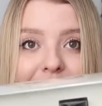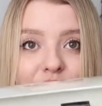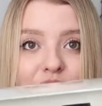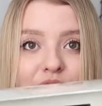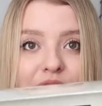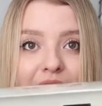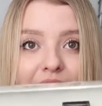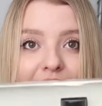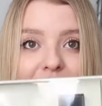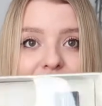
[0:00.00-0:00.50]

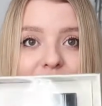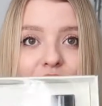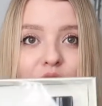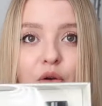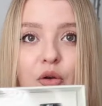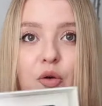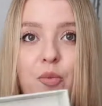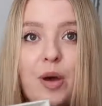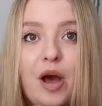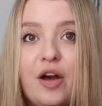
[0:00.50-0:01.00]
gift set,
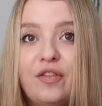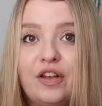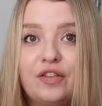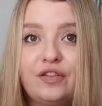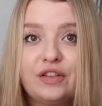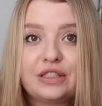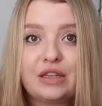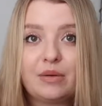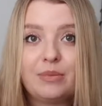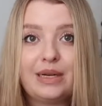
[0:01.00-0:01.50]
so
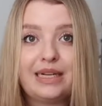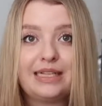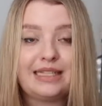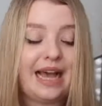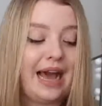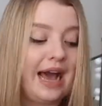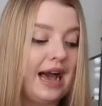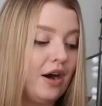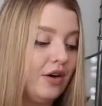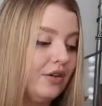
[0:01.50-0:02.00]
perfect for somebody's
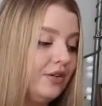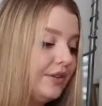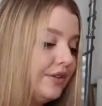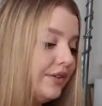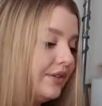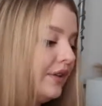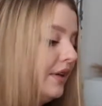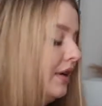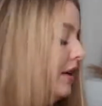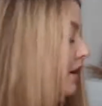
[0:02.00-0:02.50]
house.